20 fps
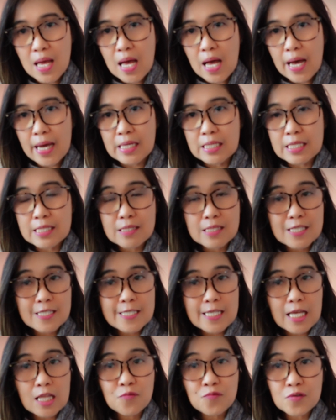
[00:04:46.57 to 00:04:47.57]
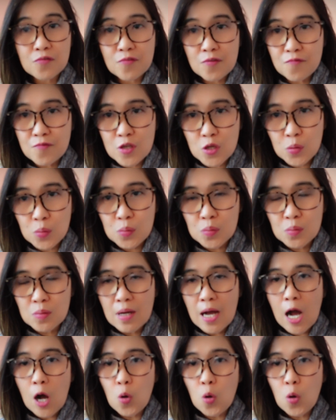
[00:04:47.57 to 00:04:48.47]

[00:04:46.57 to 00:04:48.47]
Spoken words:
I did the self-review